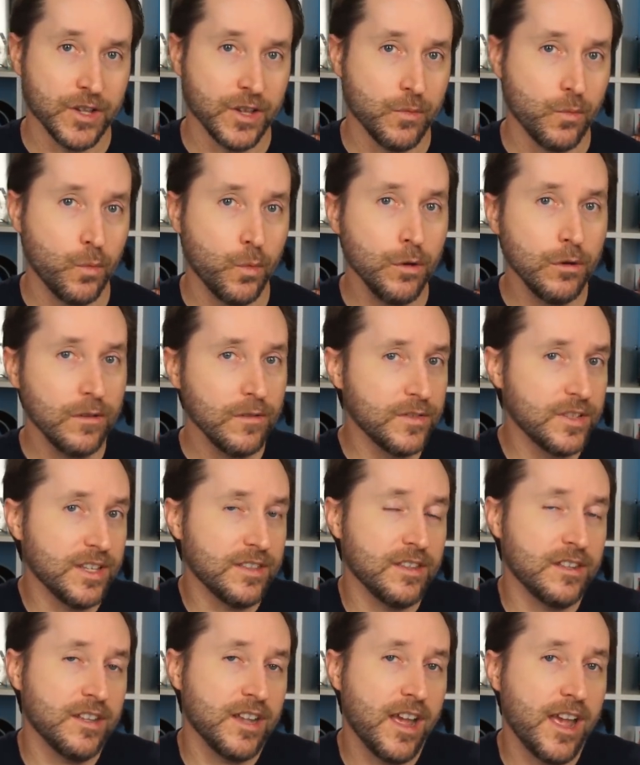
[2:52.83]
and wolves
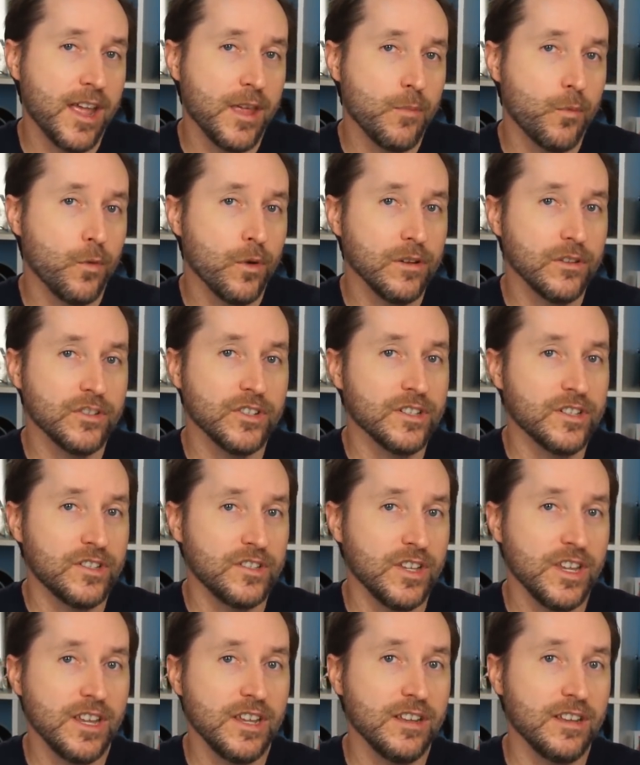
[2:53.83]
at the time weren't just
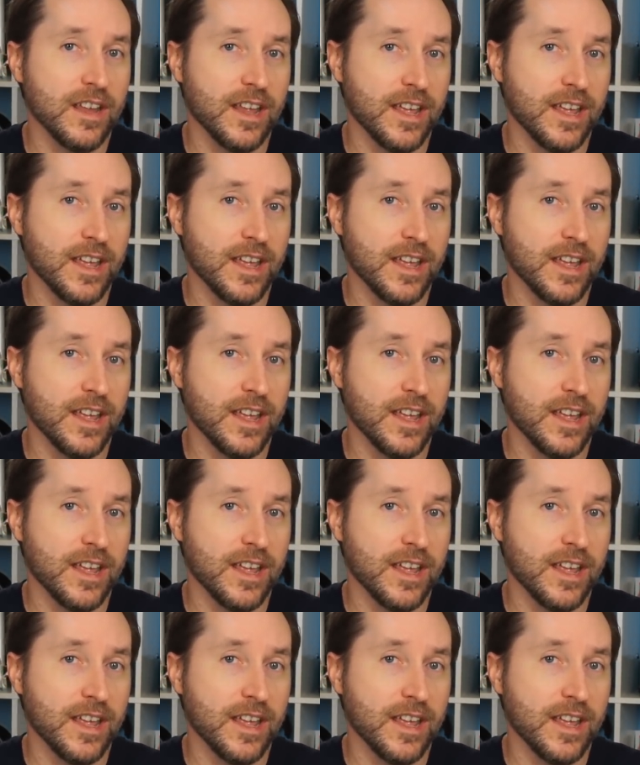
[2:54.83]
seen